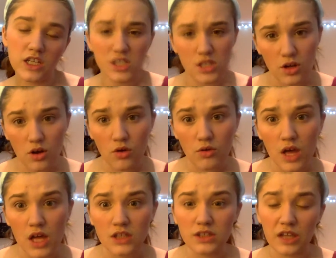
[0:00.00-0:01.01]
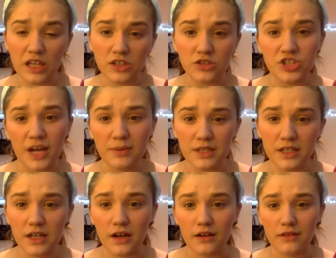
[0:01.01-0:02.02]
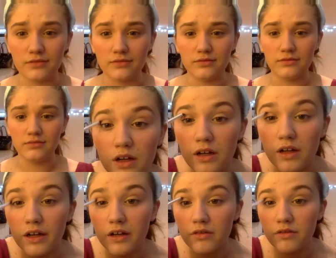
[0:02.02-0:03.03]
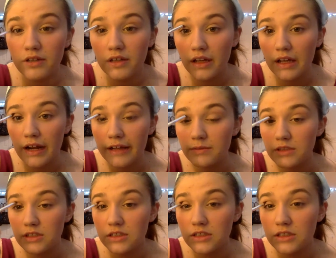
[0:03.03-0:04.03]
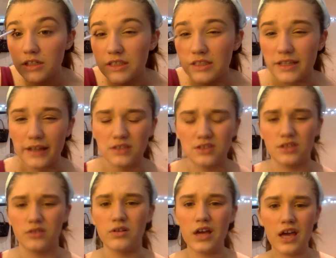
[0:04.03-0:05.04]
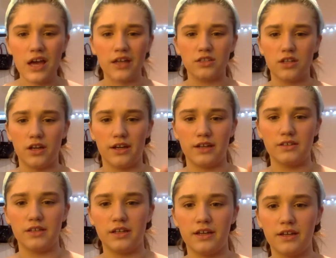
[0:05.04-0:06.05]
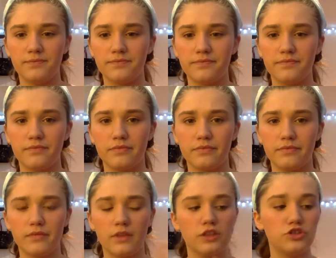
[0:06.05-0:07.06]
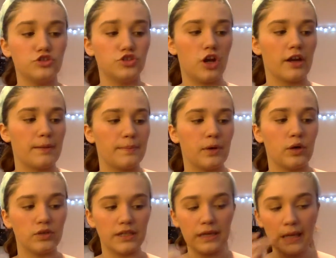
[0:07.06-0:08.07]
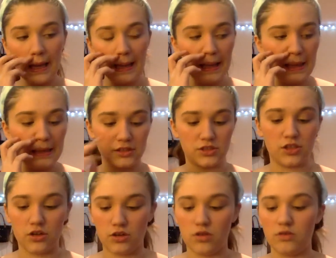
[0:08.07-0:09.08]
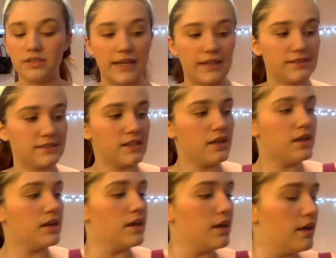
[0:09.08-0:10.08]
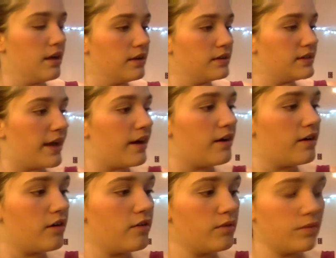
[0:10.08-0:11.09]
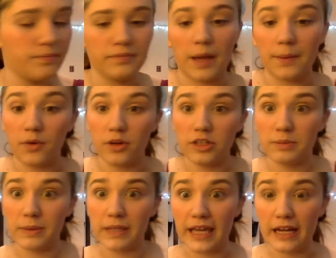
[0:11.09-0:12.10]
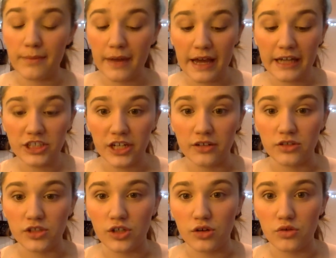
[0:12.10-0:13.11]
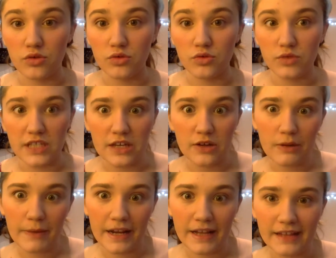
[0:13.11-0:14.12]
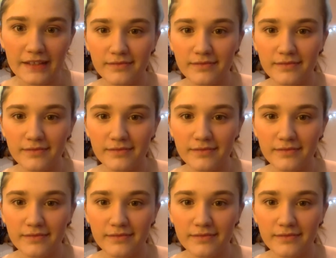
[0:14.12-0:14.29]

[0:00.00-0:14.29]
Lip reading: So, get your chapstick on. I don't really like it as much because it's not as dense, so it's not as, like, strong and pokey. So, yes. Now, I'm going to be getting my eyeshadow, so see you in a minute.